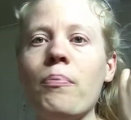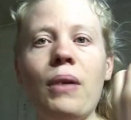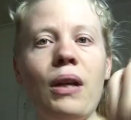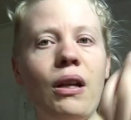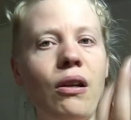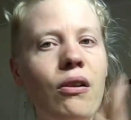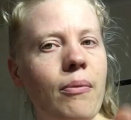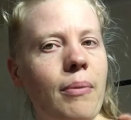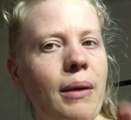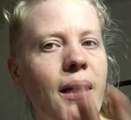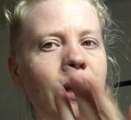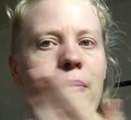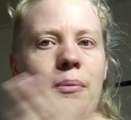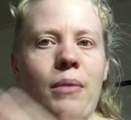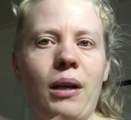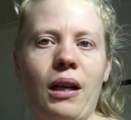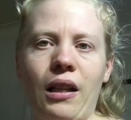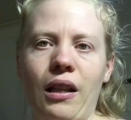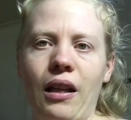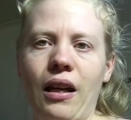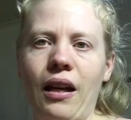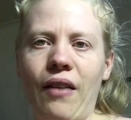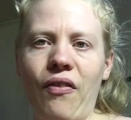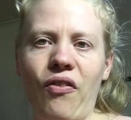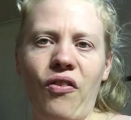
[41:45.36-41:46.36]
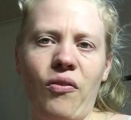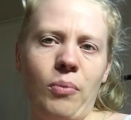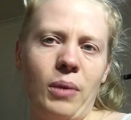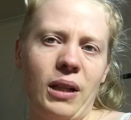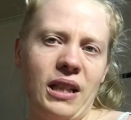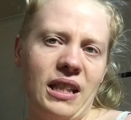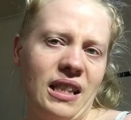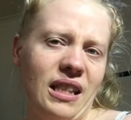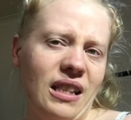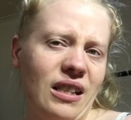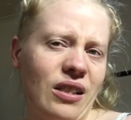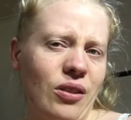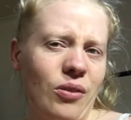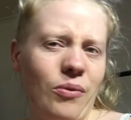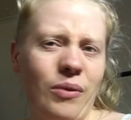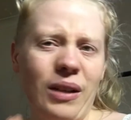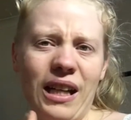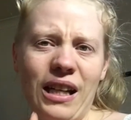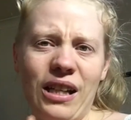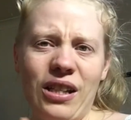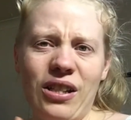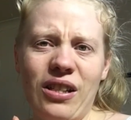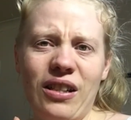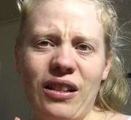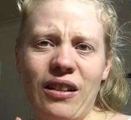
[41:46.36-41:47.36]
better about my life and my
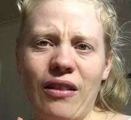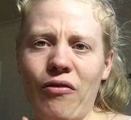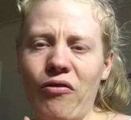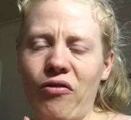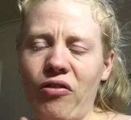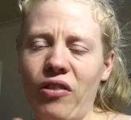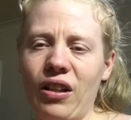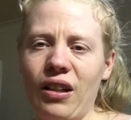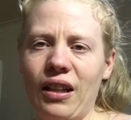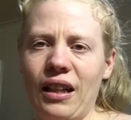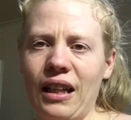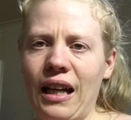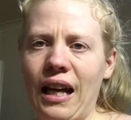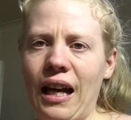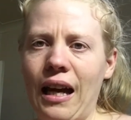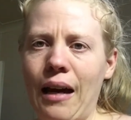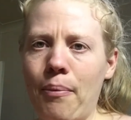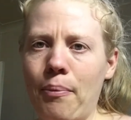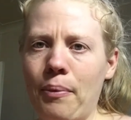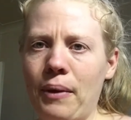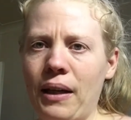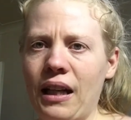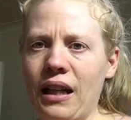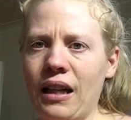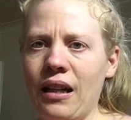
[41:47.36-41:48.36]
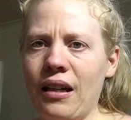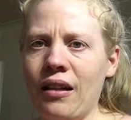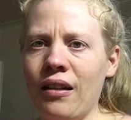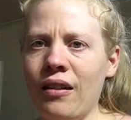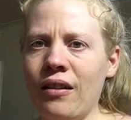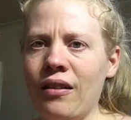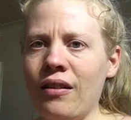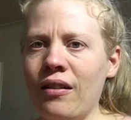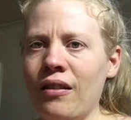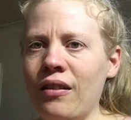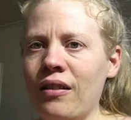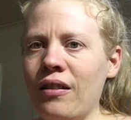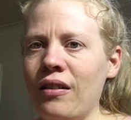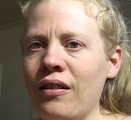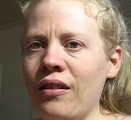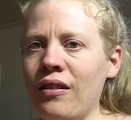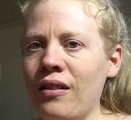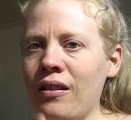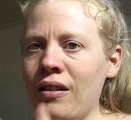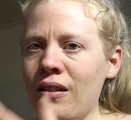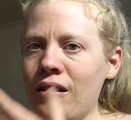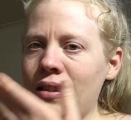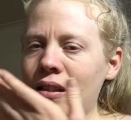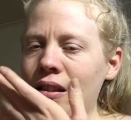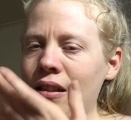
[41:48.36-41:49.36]
situation and feeling happy.
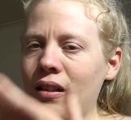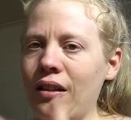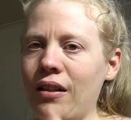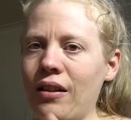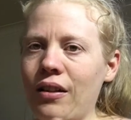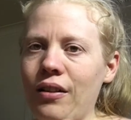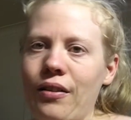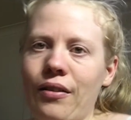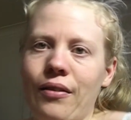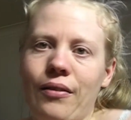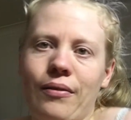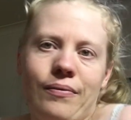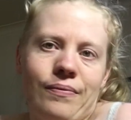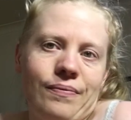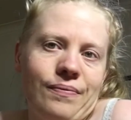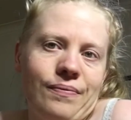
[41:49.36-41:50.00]
So